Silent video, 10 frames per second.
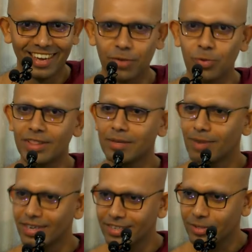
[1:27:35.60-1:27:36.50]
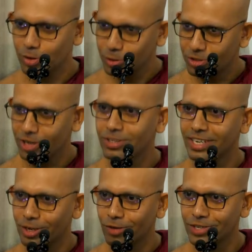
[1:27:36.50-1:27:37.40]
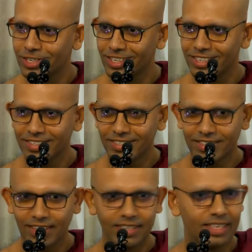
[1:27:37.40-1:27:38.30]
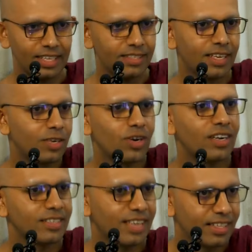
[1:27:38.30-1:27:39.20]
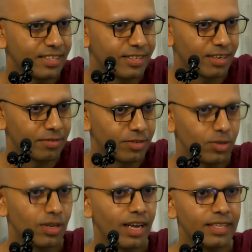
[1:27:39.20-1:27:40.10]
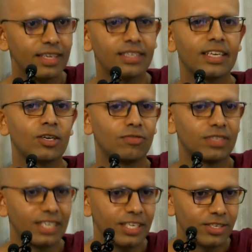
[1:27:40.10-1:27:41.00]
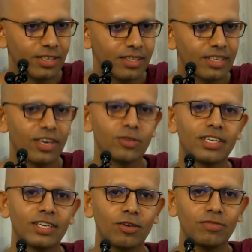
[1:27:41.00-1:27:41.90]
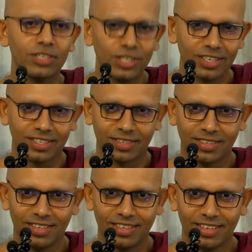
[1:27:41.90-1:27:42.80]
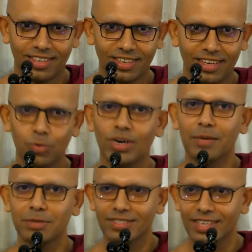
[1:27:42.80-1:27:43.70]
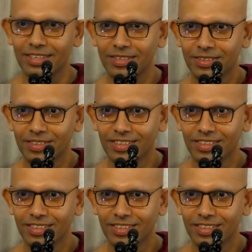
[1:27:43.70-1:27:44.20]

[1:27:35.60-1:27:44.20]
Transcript: And with the buttons on, you try to take off a shirt. And kids, they don't understand this stuff. So like they take off a t-shirt, they try to take off a shirt. And what happens then?